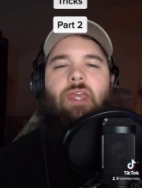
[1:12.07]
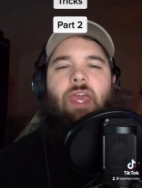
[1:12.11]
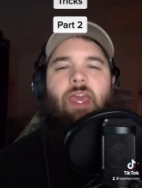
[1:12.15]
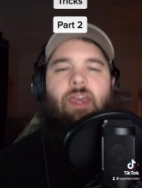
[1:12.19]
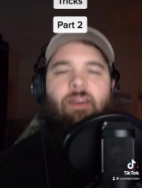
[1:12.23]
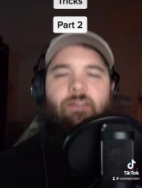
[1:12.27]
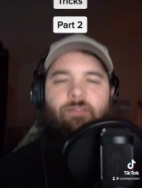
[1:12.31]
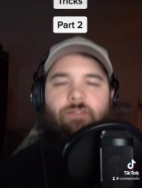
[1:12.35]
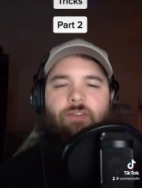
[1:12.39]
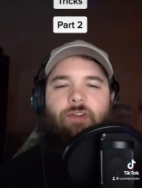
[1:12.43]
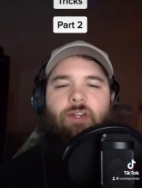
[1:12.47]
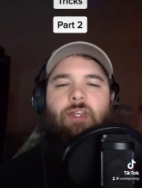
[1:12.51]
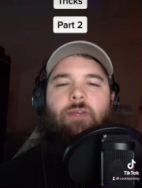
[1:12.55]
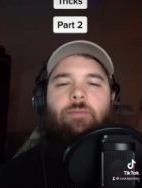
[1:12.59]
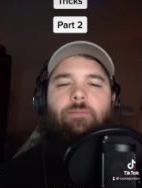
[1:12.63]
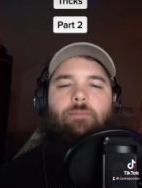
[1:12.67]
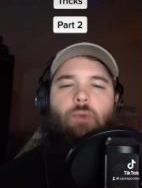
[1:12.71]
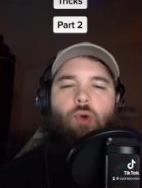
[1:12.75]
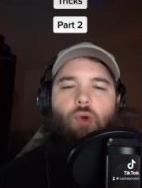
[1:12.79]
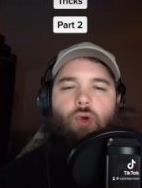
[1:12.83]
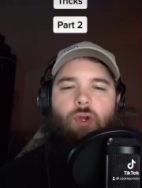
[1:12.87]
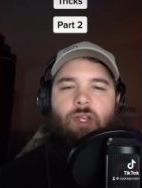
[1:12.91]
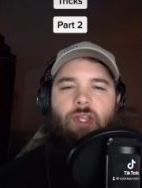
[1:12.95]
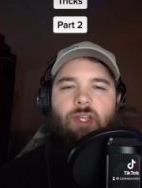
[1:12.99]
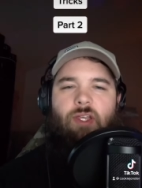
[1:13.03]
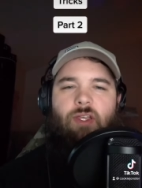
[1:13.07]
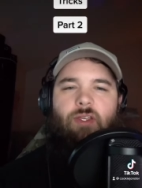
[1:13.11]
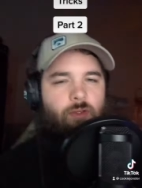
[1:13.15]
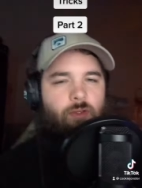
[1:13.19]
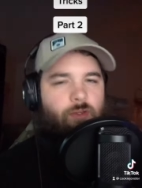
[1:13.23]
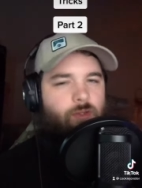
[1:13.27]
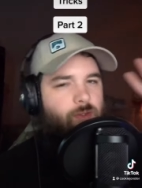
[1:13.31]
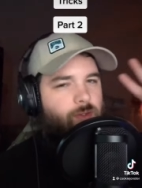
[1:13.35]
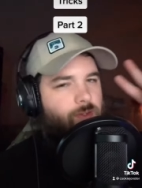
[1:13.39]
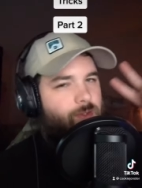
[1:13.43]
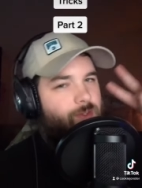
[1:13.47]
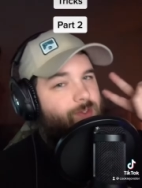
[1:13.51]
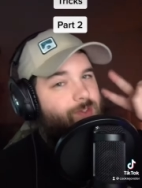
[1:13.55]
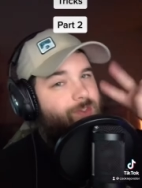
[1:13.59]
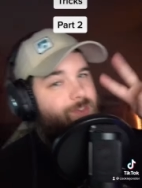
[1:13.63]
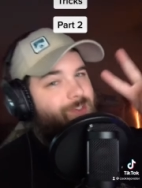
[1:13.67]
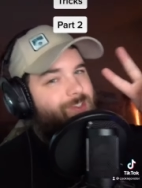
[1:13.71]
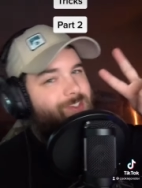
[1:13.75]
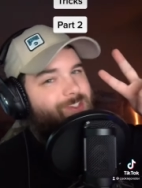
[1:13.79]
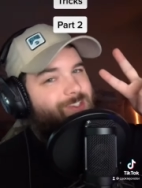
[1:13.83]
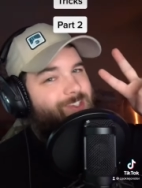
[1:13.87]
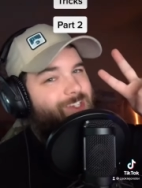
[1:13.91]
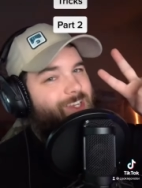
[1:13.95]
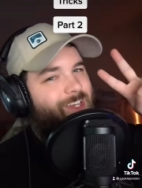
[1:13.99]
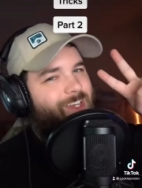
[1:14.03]
every morning.
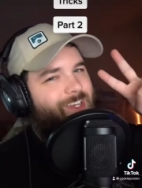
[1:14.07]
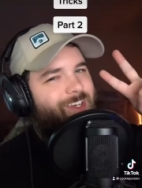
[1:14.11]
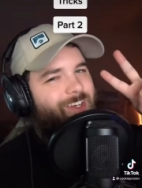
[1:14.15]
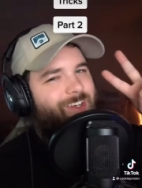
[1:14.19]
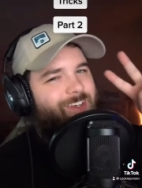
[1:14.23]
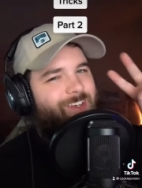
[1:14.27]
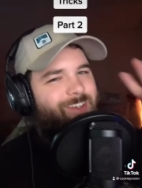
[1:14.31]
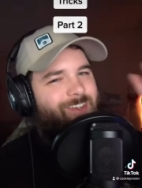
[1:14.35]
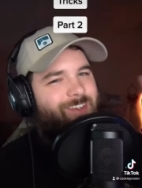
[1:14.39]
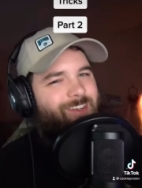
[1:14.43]
See ya!